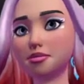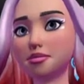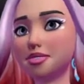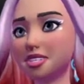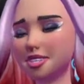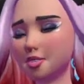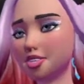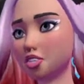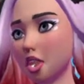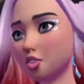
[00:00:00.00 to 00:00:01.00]
For doing
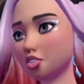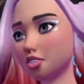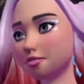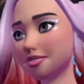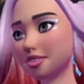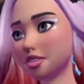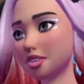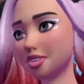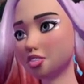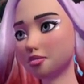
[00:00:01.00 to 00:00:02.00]
a shower at some point as
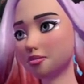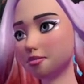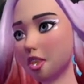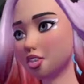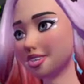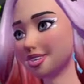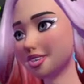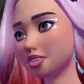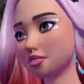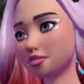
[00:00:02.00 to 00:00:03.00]
well, because I'm quite thinking,
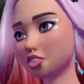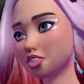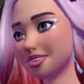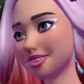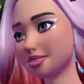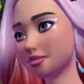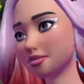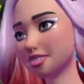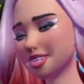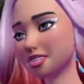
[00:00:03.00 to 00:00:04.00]

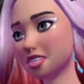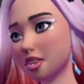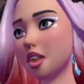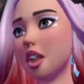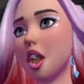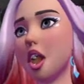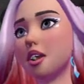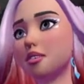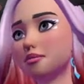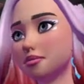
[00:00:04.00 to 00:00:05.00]
I did
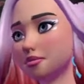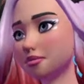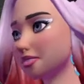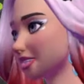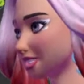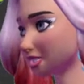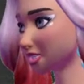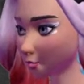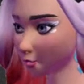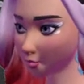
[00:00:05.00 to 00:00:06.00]

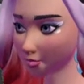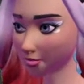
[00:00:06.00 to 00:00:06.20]
two